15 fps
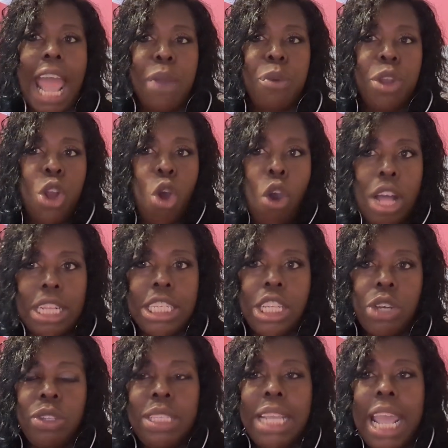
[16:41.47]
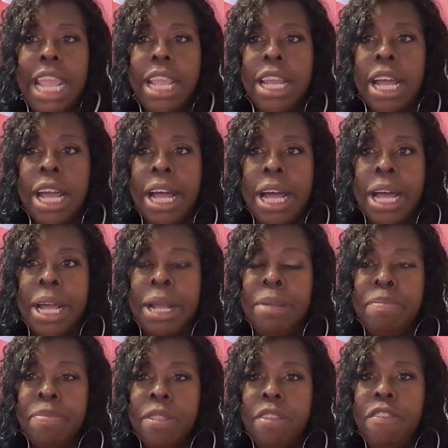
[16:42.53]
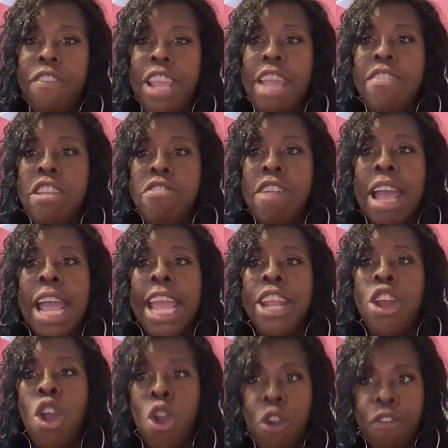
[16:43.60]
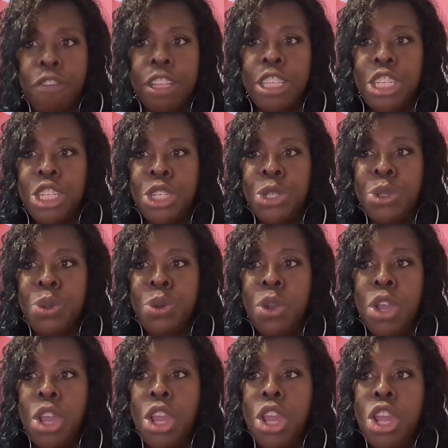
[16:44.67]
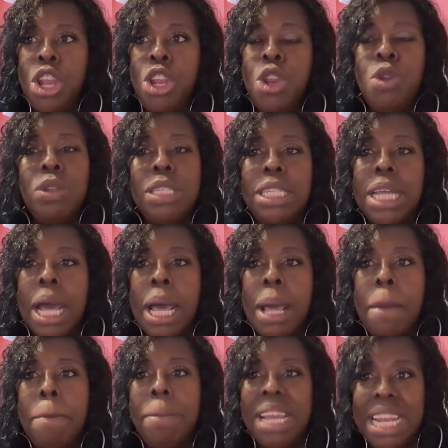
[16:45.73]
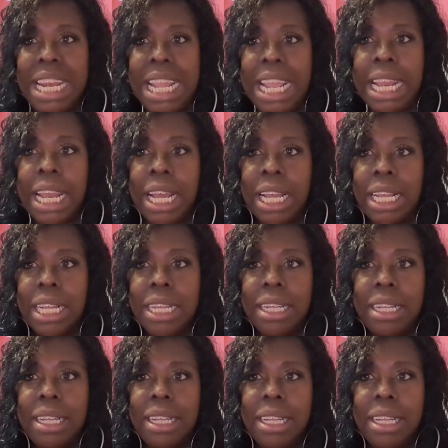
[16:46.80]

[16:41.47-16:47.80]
And I would also take a ferry ride over to Nusa Penida.